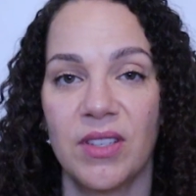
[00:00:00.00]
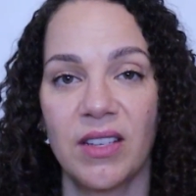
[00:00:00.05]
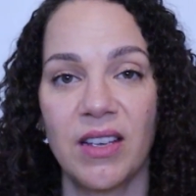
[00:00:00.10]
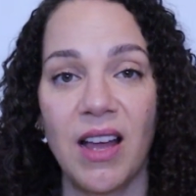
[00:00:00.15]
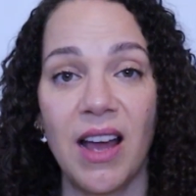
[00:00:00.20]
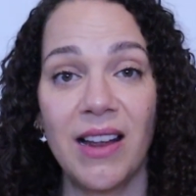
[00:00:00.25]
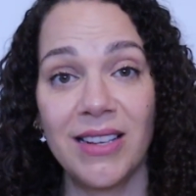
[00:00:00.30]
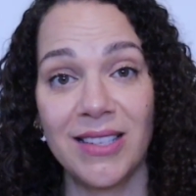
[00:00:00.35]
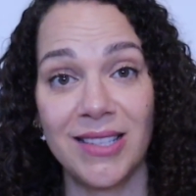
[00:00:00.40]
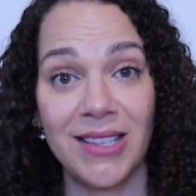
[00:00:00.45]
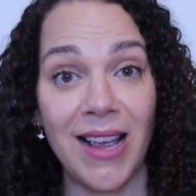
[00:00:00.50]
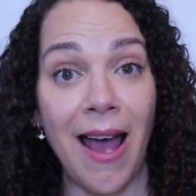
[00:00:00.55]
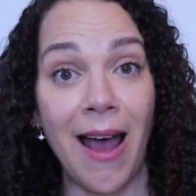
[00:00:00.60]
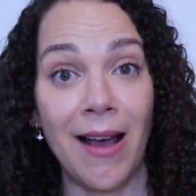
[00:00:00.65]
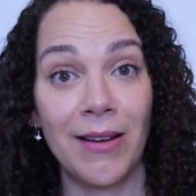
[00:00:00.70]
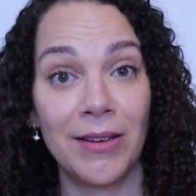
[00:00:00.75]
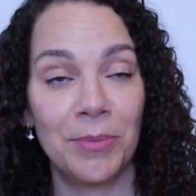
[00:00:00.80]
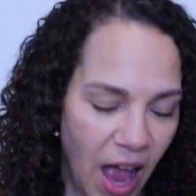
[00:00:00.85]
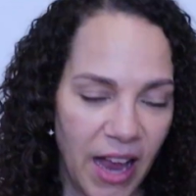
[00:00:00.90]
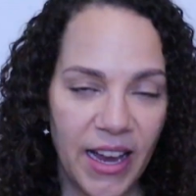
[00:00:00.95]
kind of
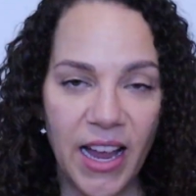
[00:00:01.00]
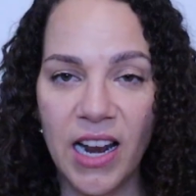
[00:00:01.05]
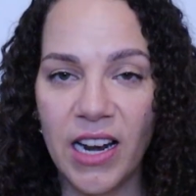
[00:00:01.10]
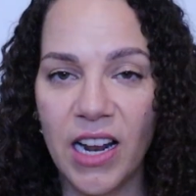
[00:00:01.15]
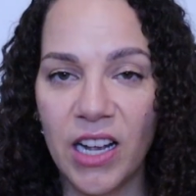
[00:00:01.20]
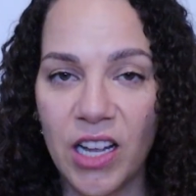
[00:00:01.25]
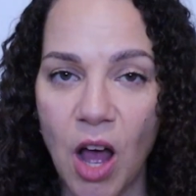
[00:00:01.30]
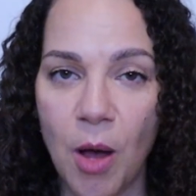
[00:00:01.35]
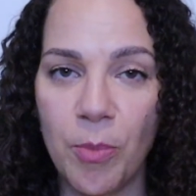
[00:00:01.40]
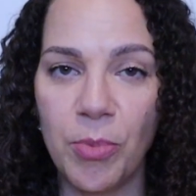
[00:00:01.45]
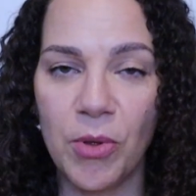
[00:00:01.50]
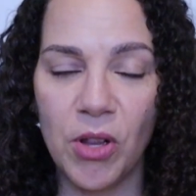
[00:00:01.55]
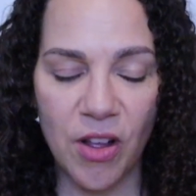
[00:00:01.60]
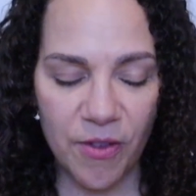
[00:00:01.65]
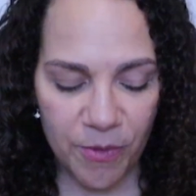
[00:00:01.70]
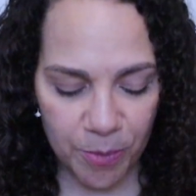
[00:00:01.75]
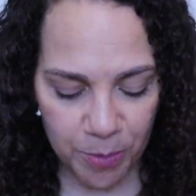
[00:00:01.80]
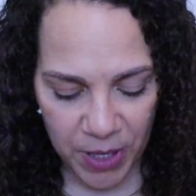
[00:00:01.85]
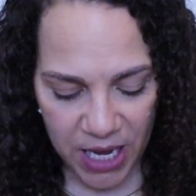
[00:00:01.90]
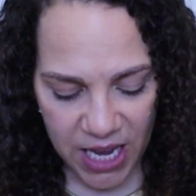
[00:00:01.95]
sad. I got a couple
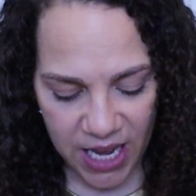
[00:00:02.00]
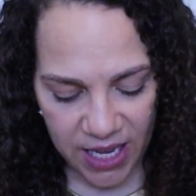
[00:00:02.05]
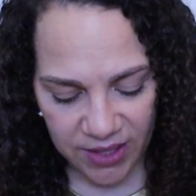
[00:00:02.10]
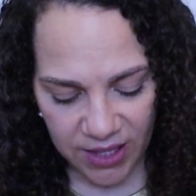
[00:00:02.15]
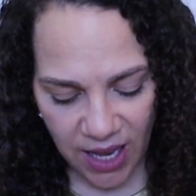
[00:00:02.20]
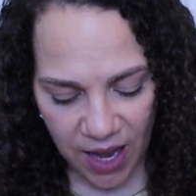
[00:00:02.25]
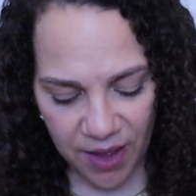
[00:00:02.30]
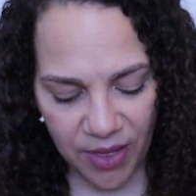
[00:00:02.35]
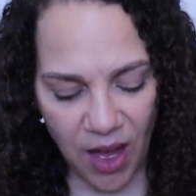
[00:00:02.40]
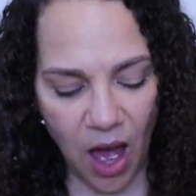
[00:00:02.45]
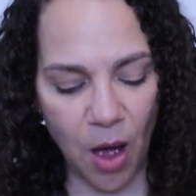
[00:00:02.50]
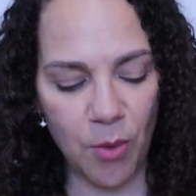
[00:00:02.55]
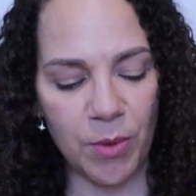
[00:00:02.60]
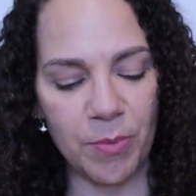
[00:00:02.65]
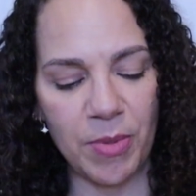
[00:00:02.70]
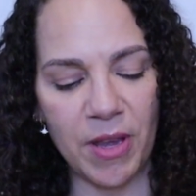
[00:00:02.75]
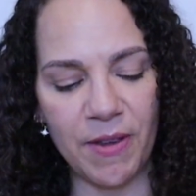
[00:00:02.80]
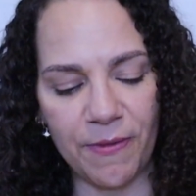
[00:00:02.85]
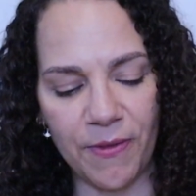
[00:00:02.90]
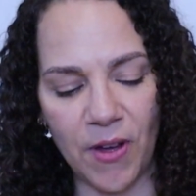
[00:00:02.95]
of beads I thought
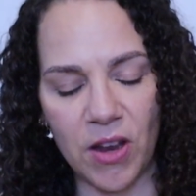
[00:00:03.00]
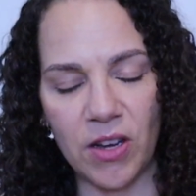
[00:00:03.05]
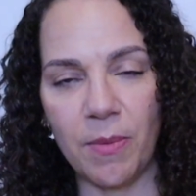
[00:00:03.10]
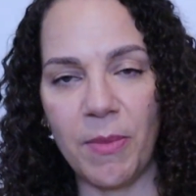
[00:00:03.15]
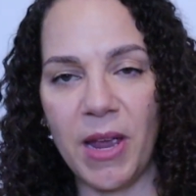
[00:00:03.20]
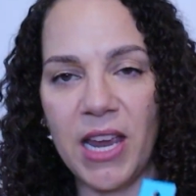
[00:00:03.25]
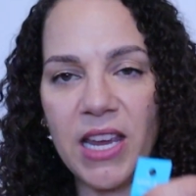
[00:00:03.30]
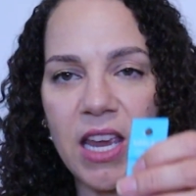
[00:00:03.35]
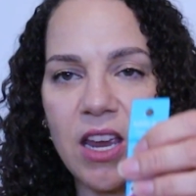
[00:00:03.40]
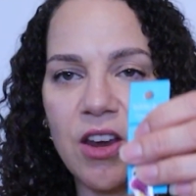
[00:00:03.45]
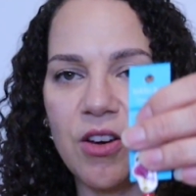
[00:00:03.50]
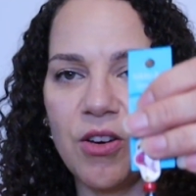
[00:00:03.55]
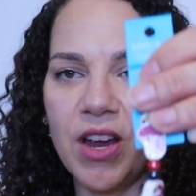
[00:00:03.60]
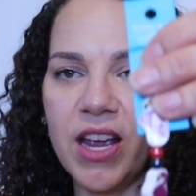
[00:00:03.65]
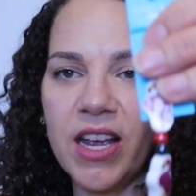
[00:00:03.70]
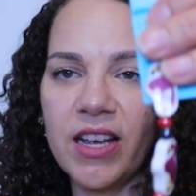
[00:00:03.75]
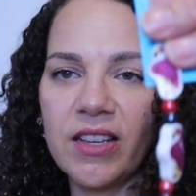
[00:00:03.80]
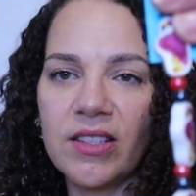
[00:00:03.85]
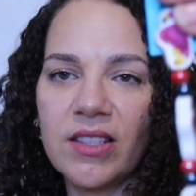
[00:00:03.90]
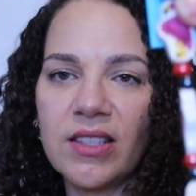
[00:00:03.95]
would be fun to make
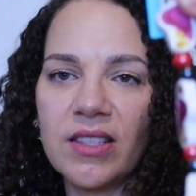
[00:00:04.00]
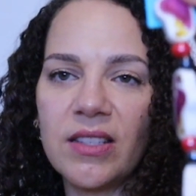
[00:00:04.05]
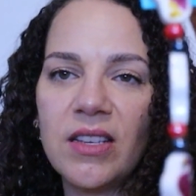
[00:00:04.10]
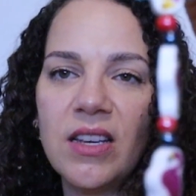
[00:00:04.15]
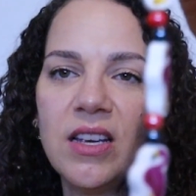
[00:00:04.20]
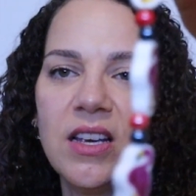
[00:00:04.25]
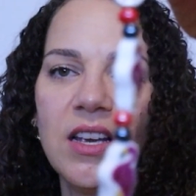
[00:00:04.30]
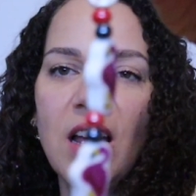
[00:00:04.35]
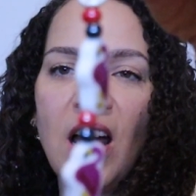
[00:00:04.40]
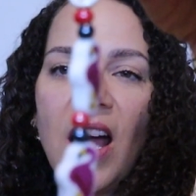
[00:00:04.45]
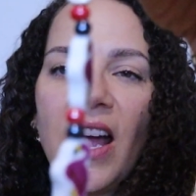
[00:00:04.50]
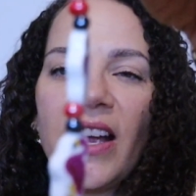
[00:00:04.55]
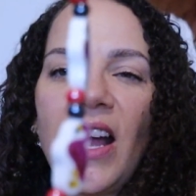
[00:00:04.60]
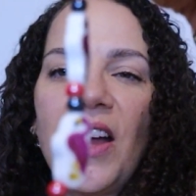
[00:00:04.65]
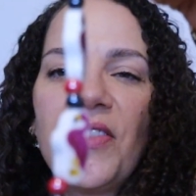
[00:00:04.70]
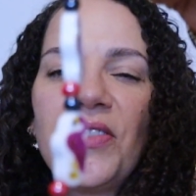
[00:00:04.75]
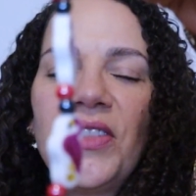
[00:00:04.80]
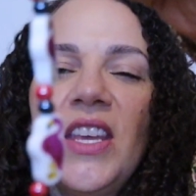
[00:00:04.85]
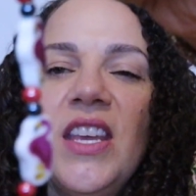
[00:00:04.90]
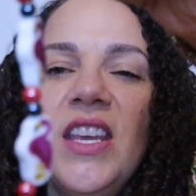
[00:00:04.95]
earrings. I got